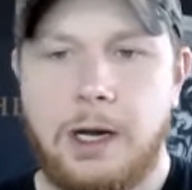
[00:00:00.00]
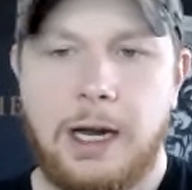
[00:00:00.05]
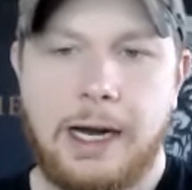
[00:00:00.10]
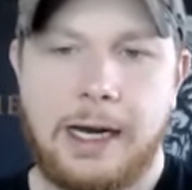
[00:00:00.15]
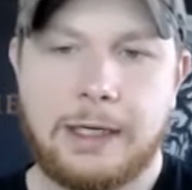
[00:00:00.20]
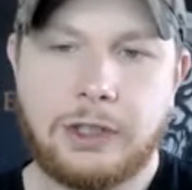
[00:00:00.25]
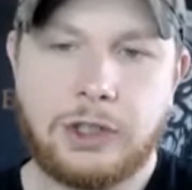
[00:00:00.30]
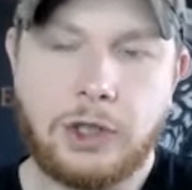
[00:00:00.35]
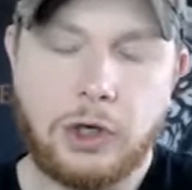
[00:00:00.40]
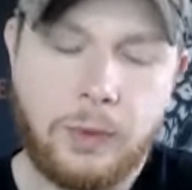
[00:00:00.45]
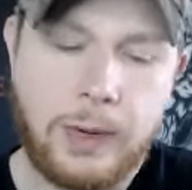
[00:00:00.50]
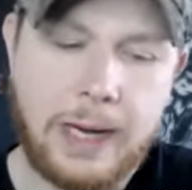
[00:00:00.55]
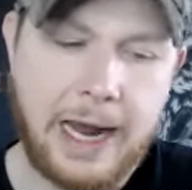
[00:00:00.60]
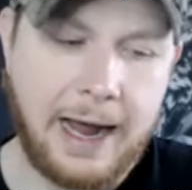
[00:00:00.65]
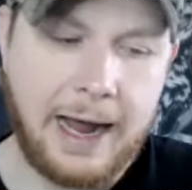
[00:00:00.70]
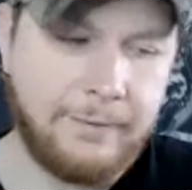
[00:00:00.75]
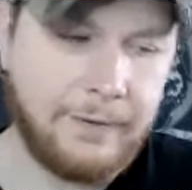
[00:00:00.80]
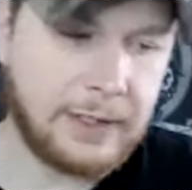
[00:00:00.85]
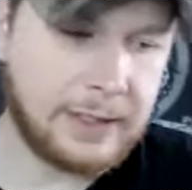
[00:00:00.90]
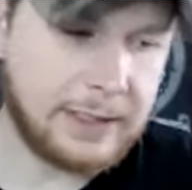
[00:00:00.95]
And so we
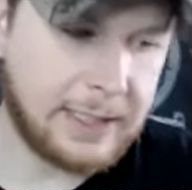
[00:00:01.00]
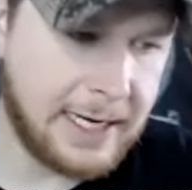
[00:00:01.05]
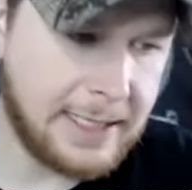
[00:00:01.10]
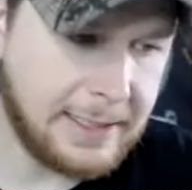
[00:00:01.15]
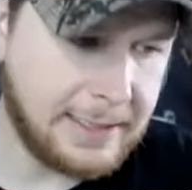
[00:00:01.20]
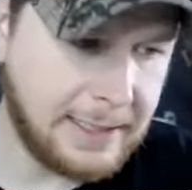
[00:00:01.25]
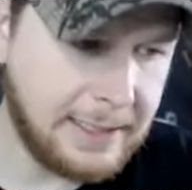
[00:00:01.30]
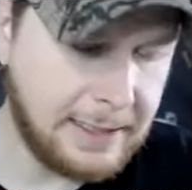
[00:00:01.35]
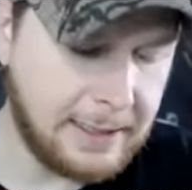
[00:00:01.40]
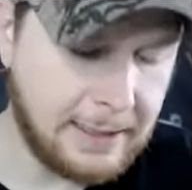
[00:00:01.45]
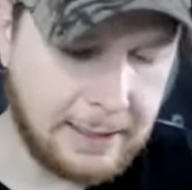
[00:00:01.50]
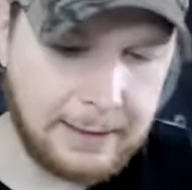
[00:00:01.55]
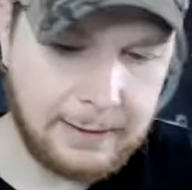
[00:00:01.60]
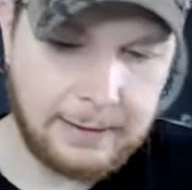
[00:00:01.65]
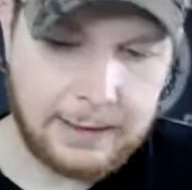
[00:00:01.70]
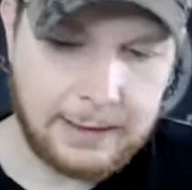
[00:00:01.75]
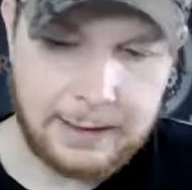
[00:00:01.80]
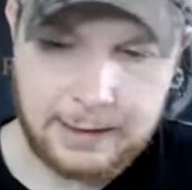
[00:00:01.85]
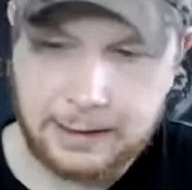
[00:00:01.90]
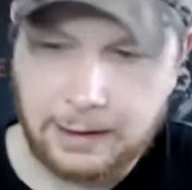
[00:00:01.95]
have this idea,
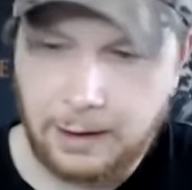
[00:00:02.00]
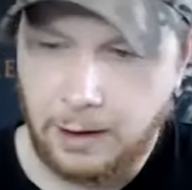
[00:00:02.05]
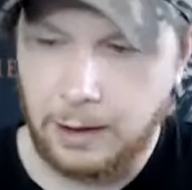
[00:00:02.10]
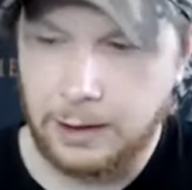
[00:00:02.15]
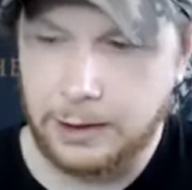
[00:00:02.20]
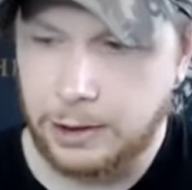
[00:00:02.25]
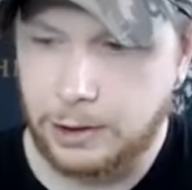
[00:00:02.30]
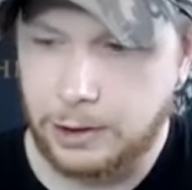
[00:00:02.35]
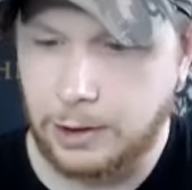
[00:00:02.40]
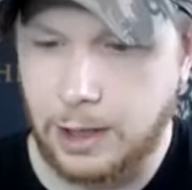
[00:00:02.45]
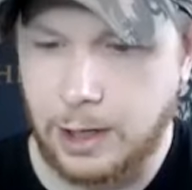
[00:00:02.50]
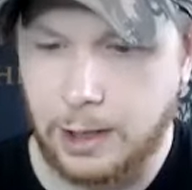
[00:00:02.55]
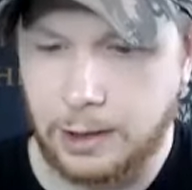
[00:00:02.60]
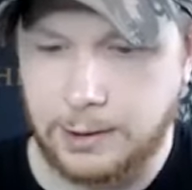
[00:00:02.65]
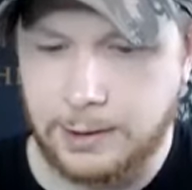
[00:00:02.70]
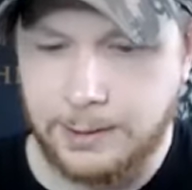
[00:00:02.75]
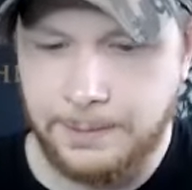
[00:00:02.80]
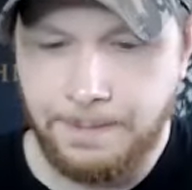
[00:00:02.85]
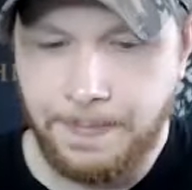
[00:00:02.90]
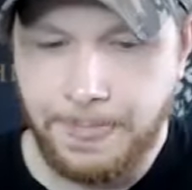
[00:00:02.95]
this
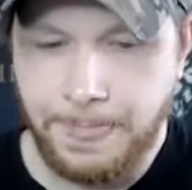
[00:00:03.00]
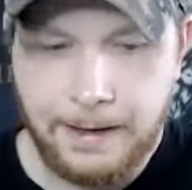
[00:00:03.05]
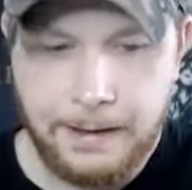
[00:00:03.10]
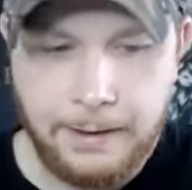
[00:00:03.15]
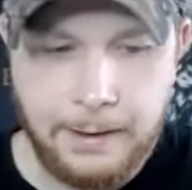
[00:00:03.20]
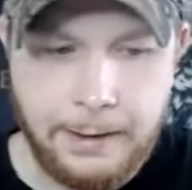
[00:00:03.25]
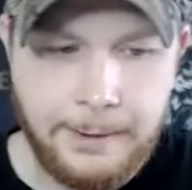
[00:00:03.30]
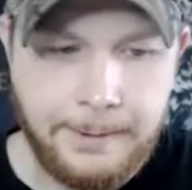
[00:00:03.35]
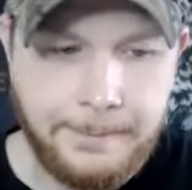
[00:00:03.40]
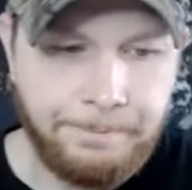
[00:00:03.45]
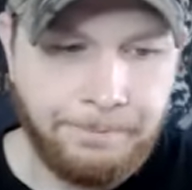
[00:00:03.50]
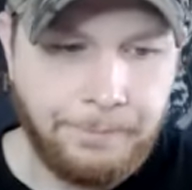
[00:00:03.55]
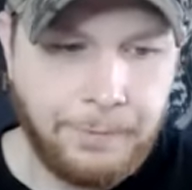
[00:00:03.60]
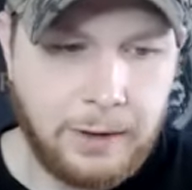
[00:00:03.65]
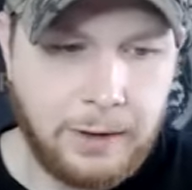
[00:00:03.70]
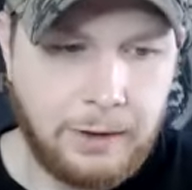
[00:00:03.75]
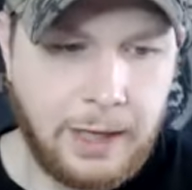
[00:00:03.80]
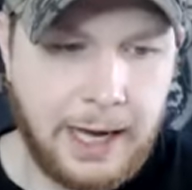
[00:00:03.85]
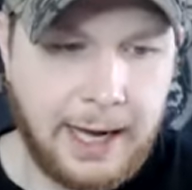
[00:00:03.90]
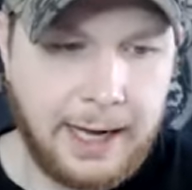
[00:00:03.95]
construct
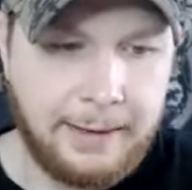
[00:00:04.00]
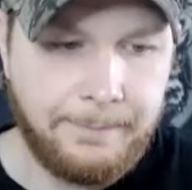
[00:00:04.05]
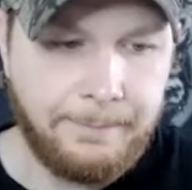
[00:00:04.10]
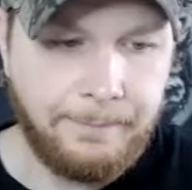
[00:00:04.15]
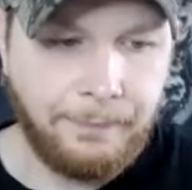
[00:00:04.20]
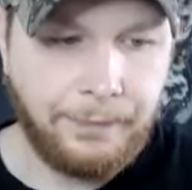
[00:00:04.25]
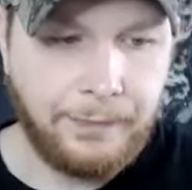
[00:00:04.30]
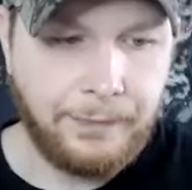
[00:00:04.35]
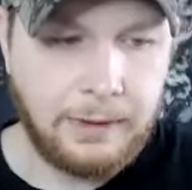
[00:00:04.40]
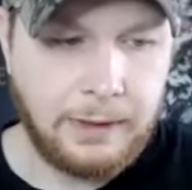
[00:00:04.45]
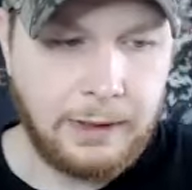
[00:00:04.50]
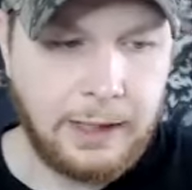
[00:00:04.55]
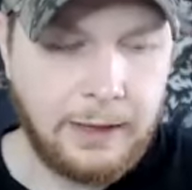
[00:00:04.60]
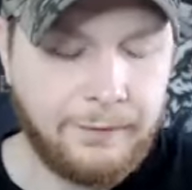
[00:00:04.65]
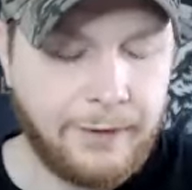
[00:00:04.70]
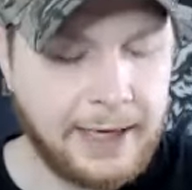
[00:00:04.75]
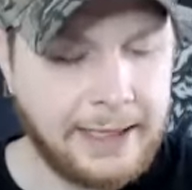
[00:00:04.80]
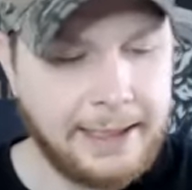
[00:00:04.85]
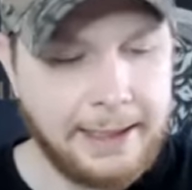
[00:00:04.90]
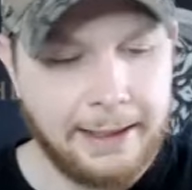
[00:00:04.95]
that
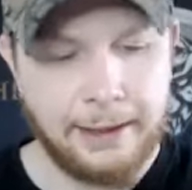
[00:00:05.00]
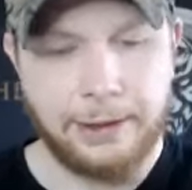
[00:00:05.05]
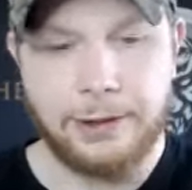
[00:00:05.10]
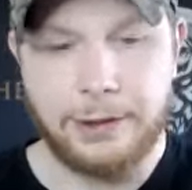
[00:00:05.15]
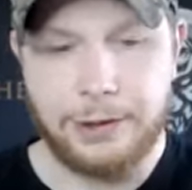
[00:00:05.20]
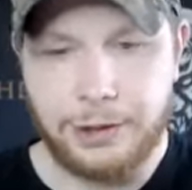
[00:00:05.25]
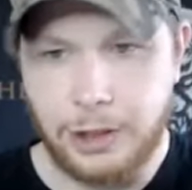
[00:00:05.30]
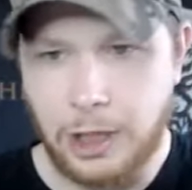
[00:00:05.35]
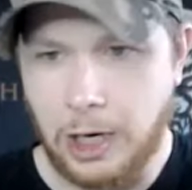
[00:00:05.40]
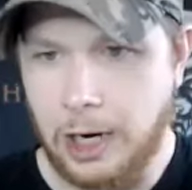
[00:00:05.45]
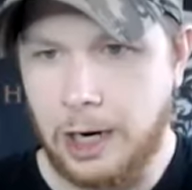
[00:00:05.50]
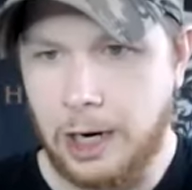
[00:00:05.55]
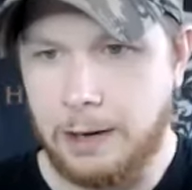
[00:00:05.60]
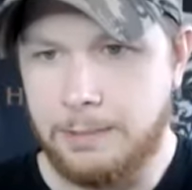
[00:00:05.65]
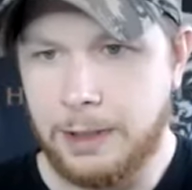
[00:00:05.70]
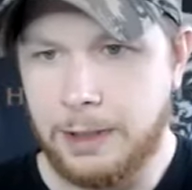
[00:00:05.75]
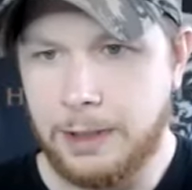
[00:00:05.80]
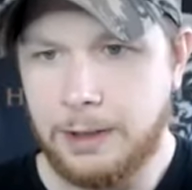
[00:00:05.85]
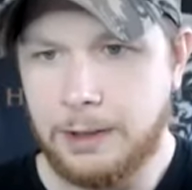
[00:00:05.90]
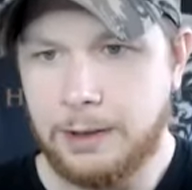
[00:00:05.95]
if I get a good
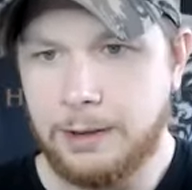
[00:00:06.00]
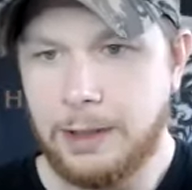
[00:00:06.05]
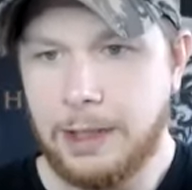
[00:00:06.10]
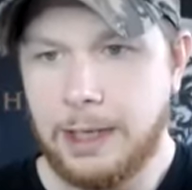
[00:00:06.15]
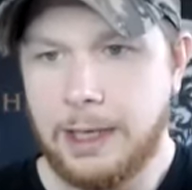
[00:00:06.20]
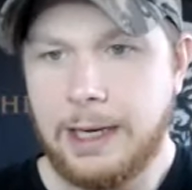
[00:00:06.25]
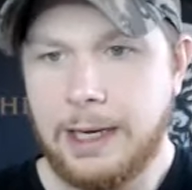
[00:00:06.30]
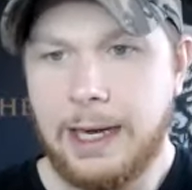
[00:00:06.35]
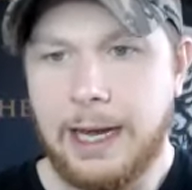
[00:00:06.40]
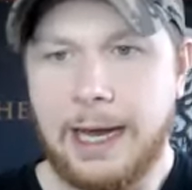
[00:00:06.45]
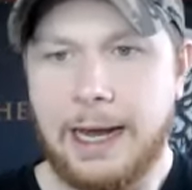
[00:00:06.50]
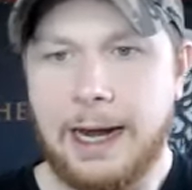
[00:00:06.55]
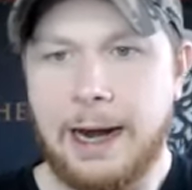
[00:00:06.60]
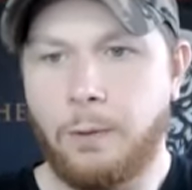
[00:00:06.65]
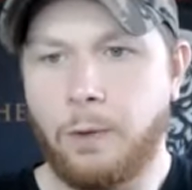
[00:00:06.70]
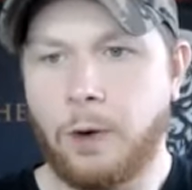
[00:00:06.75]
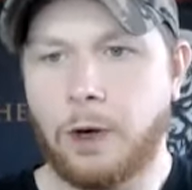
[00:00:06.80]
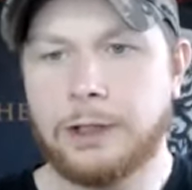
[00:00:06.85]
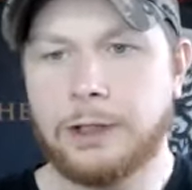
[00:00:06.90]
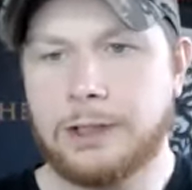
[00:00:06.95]
job and I
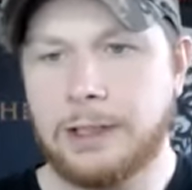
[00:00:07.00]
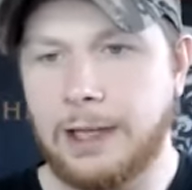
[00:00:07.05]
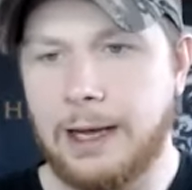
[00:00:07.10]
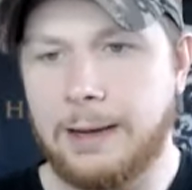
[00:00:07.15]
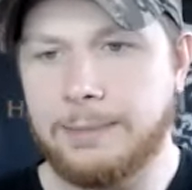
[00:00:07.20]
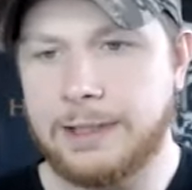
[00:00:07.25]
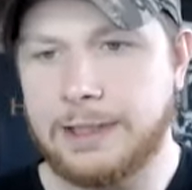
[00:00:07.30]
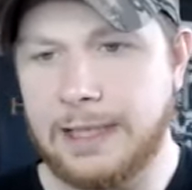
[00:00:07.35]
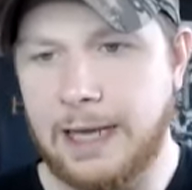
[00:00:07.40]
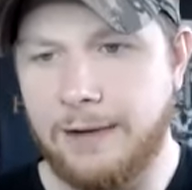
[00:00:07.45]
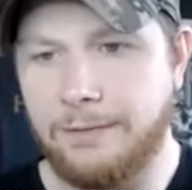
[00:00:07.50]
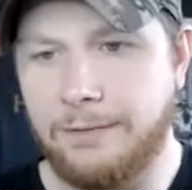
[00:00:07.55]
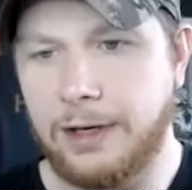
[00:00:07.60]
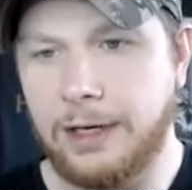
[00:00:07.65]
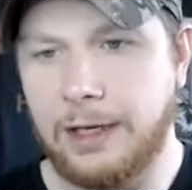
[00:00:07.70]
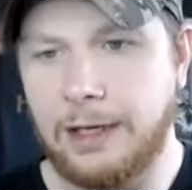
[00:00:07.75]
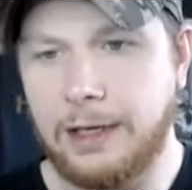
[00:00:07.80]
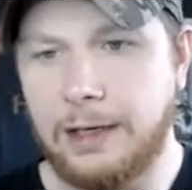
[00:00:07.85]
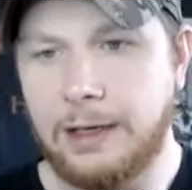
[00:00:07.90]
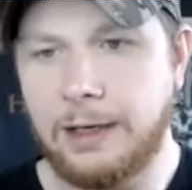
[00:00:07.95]
work till I'm
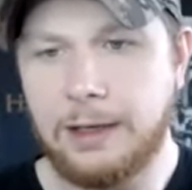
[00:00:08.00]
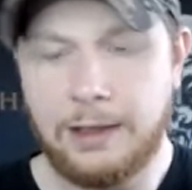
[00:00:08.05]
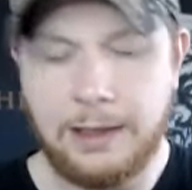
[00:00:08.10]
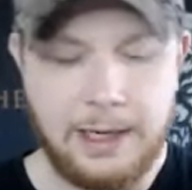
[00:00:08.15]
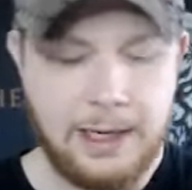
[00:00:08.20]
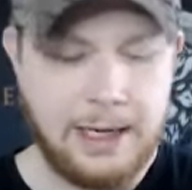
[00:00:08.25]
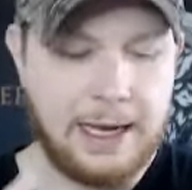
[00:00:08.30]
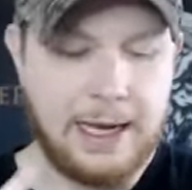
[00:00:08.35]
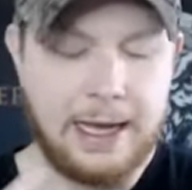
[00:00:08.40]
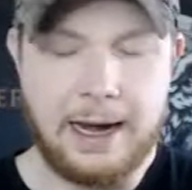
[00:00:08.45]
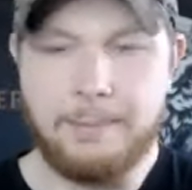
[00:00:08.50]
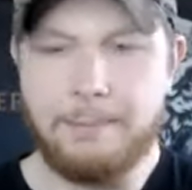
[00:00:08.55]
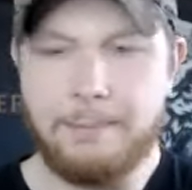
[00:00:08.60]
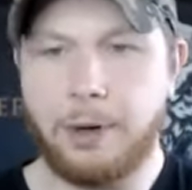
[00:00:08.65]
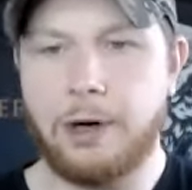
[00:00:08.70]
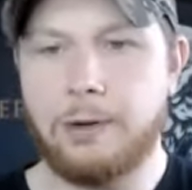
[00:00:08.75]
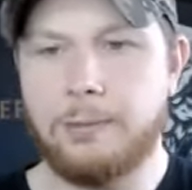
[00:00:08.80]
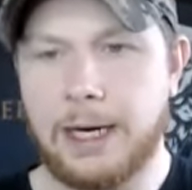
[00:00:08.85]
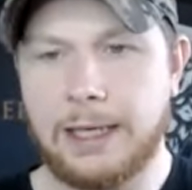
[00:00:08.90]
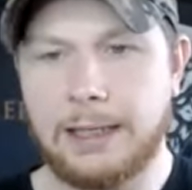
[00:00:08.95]
70 and I
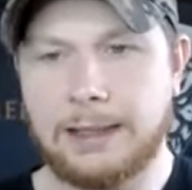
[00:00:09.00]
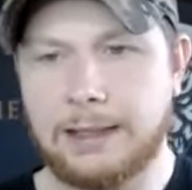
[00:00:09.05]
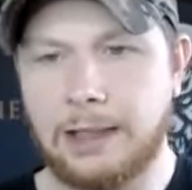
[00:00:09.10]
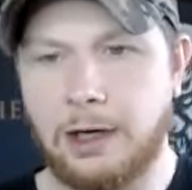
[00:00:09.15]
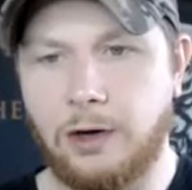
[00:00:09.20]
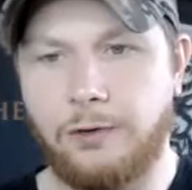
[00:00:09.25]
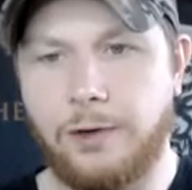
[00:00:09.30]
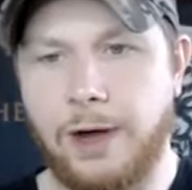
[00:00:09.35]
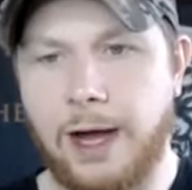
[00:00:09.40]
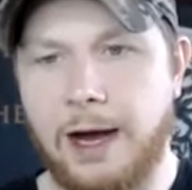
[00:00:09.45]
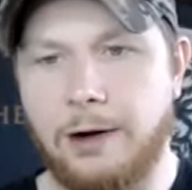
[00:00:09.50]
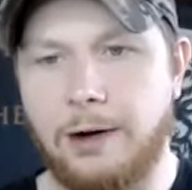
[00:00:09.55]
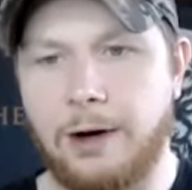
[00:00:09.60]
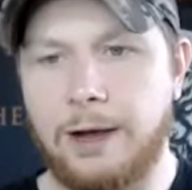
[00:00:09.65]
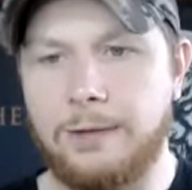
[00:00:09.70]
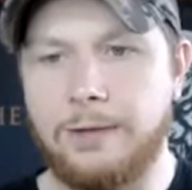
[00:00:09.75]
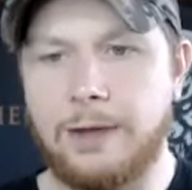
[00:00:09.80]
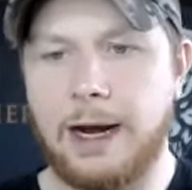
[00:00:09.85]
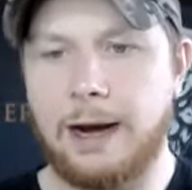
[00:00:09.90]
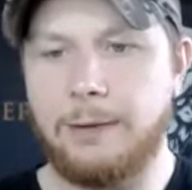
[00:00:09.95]
burn myself out
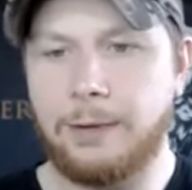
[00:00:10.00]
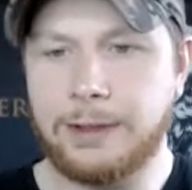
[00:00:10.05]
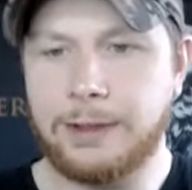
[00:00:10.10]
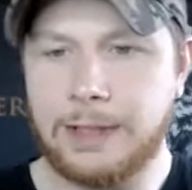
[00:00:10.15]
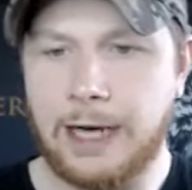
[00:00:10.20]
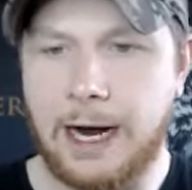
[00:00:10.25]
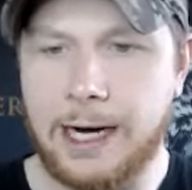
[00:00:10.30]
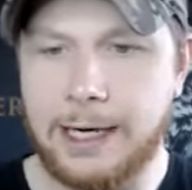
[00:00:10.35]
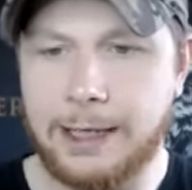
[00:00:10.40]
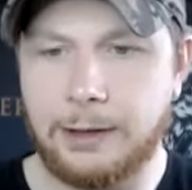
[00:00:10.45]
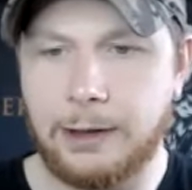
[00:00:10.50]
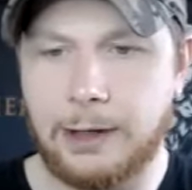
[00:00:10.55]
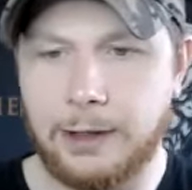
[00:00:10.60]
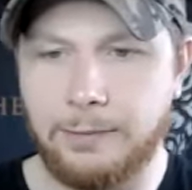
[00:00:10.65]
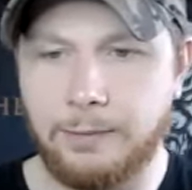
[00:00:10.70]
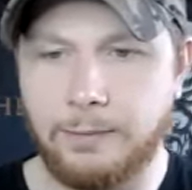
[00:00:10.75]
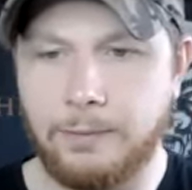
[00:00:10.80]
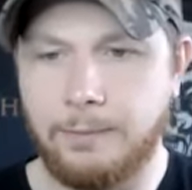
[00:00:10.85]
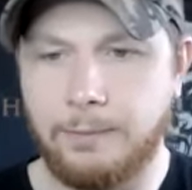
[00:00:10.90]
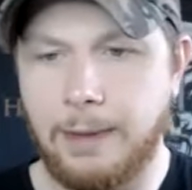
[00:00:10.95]
and then I retire
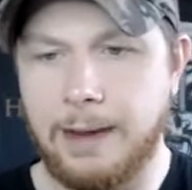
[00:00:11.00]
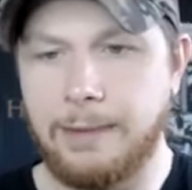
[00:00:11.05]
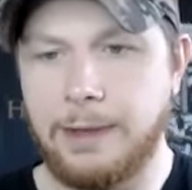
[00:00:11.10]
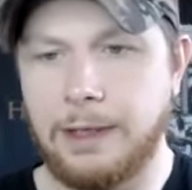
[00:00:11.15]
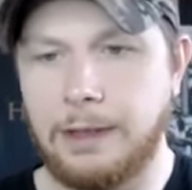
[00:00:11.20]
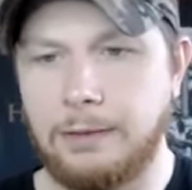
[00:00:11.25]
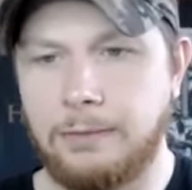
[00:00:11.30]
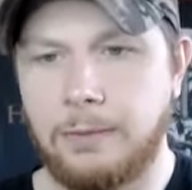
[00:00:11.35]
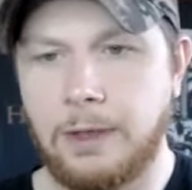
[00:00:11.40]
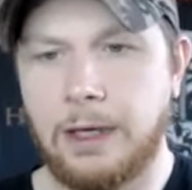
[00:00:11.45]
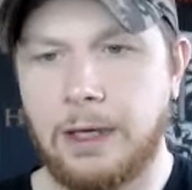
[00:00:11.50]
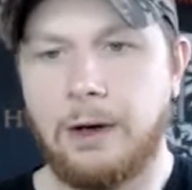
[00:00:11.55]
on maybe